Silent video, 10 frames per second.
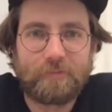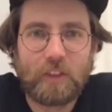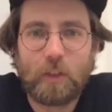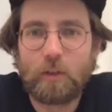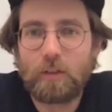
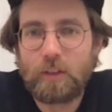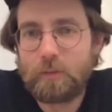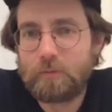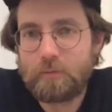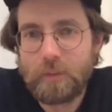So
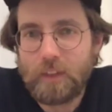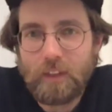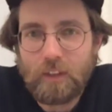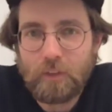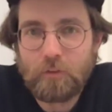
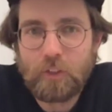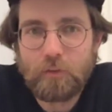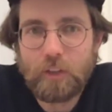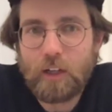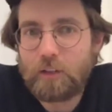
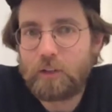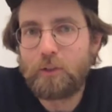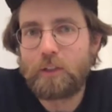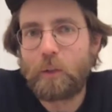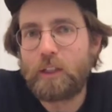if there are
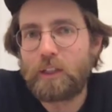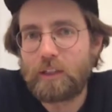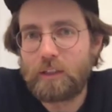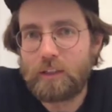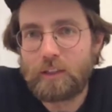no questions.